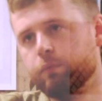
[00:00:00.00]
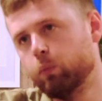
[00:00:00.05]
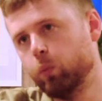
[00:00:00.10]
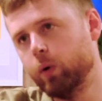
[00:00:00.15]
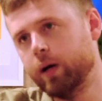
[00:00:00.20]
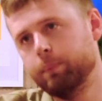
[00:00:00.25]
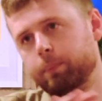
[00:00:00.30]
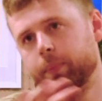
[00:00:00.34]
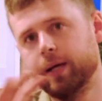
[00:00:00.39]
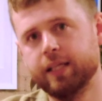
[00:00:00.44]

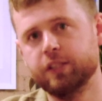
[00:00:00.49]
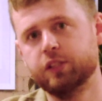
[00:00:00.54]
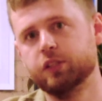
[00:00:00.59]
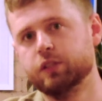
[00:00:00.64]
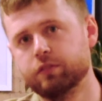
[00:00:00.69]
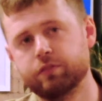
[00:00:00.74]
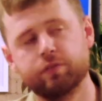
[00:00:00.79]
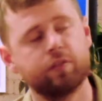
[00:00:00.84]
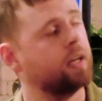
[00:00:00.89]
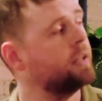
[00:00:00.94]
web pages
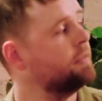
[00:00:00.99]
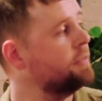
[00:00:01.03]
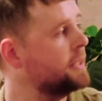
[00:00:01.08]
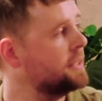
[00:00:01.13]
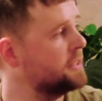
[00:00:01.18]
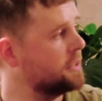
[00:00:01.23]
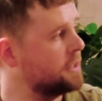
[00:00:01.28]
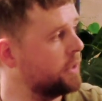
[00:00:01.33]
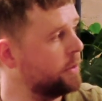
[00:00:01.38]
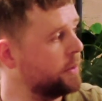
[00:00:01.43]
of 5
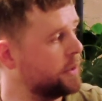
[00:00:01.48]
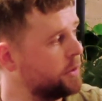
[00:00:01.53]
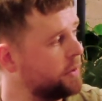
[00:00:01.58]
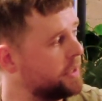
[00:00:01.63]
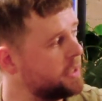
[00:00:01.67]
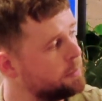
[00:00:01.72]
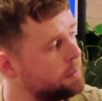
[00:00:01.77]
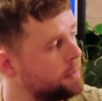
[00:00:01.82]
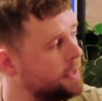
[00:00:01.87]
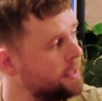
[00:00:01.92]
years ago,
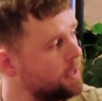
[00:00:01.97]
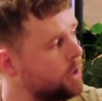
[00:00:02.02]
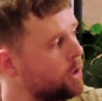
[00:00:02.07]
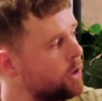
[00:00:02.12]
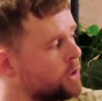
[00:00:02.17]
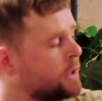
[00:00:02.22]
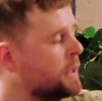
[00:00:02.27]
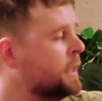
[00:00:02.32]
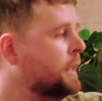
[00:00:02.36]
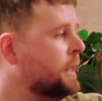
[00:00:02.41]
incredibly
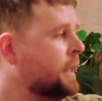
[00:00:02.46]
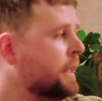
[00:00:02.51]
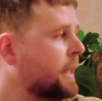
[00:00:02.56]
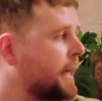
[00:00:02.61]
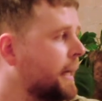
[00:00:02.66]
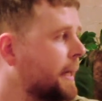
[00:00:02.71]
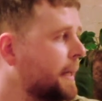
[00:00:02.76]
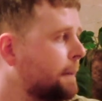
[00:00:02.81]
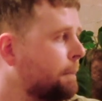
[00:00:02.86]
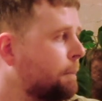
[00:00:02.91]
long,
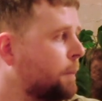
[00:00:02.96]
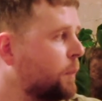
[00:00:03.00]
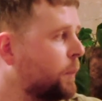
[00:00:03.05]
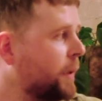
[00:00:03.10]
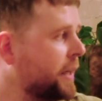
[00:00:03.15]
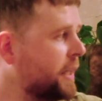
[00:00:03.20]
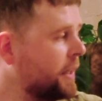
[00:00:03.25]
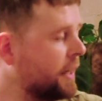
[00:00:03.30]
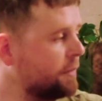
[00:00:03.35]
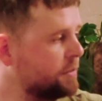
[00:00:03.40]

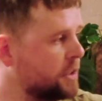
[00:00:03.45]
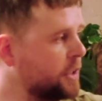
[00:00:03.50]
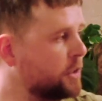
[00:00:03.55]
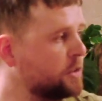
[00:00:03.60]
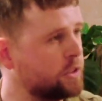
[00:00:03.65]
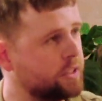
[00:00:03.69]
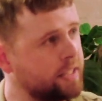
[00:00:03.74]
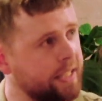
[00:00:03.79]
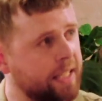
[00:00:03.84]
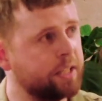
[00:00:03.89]
where you have to go
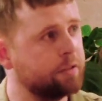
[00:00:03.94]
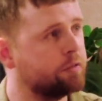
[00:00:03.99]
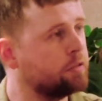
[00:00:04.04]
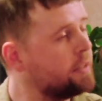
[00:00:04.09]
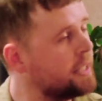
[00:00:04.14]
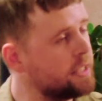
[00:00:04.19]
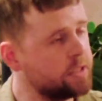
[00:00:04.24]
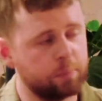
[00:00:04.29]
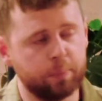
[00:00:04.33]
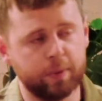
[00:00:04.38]
to the end of a
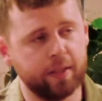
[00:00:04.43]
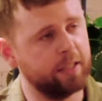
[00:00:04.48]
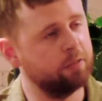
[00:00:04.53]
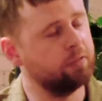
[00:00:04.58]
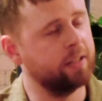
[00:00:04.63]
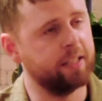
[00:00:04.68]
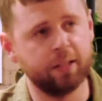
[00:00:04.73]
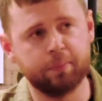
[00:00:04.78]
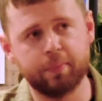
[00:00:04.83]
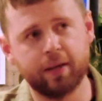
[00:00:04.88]
recipe,
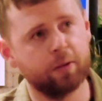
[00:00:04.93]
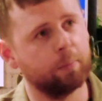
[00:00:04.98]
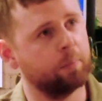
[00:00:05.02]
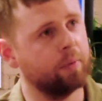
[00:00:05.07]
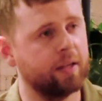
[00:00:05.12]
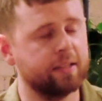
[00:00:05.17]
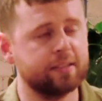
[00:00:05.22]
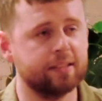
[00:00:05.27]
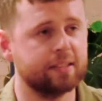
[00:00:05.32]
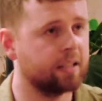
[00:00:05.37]
reading about the
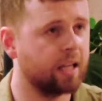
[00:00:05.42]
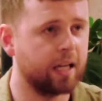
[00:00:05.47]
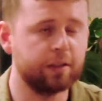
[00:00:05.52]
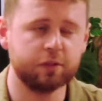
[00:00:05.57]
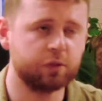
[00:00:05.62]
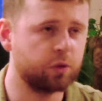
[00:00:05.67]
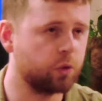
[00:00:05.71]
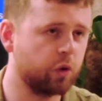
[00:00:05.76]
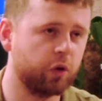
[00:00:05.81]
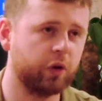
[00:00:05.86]
person's life
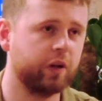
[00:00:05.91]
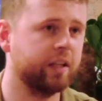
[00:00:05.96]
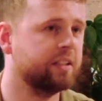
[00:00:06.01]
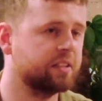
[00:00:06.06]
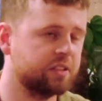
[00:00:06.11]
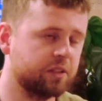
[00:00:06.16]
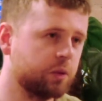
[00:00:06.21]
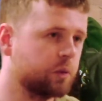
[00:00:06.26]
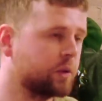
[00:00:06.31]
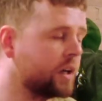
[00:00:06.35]
story, you're
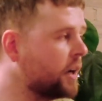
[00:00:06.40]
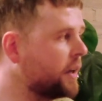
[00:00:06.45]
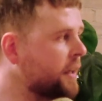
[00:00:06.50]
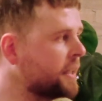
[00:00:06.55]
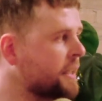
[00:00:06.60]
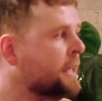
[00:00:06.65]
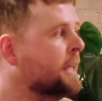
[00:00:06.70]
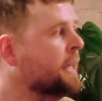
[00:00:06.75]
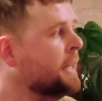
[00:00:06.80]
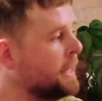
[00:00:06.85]
still going.
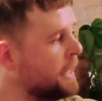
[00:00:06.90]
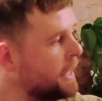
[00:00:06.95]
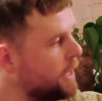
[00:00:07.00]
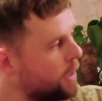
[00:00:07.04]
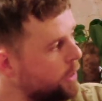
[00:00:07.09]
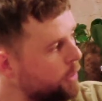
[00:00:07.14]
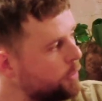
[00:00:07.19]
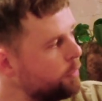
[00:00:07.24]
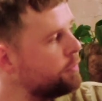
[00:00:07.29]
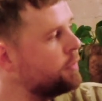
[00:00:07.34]

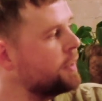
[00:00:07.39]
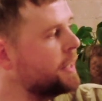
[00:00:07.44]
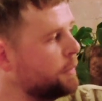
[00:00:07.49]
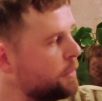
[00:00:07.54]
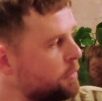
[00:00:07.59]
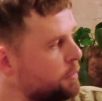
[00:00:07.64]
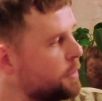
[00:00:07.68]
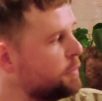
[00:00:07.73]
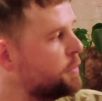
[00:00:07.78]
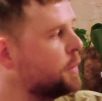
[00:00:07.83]
Hopefully
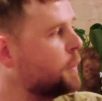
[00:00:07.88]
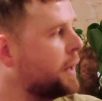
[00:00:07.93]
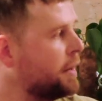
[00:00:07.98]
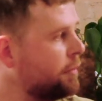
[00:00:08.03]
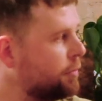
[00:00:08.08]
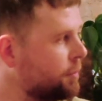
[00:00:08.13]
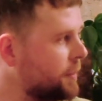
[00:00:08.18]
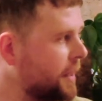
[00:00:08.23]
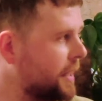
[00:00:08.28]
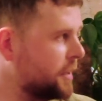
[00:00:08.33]
we've moved away
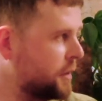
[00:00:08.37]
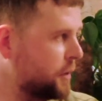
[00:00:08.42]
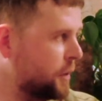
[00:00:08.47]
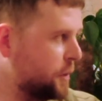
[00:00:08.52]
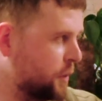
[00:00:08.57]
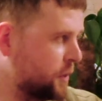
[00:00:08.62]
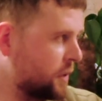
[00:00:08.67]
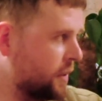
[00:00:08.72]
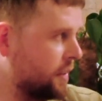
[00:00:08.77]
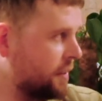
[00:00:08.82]
from that and
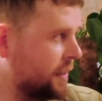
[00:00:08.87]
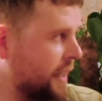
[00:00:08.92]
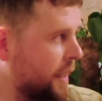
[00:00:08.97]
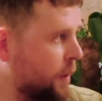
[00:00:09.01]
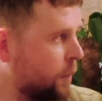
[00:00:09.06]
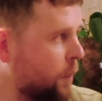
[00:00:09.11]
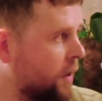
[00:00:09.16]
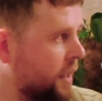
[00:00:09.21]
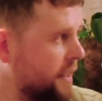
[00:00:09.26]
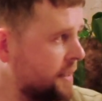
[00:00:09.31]
Google's kind of
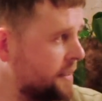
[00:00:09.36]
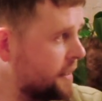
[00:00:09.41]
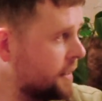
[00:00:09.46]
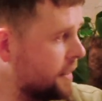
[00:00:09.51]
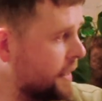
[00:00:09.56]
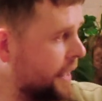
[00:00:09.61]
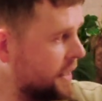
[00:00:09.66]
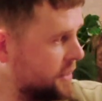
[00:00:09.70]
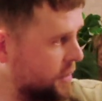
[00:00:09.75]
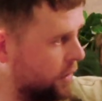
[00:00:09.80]
getting wise to
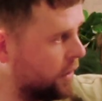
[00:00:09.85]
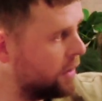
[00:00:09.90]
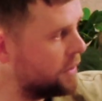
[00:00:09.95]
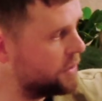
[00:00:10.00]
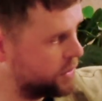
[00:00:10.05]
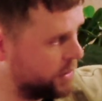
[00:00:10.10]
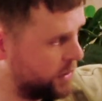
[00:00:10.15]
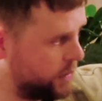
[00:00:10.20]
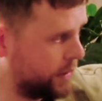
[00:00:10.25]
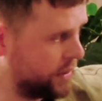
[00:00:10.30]
that. So
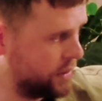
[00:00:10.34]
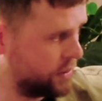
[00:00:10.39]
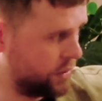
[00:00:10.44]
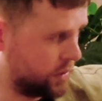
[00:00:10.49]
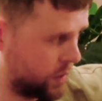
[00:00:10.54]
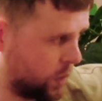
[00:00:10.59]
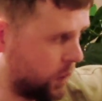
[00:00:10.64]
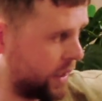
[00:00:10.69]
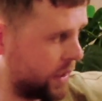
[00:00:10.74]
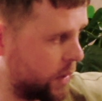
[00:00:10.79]
answering questions
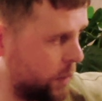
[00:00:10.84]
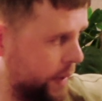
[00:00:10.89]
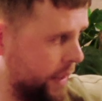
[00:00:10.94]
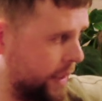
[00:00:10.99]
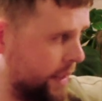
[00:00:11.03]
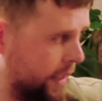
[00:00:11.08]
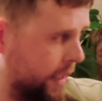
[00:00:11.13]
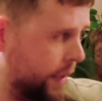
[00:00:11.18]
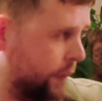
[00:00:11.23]
quite quickly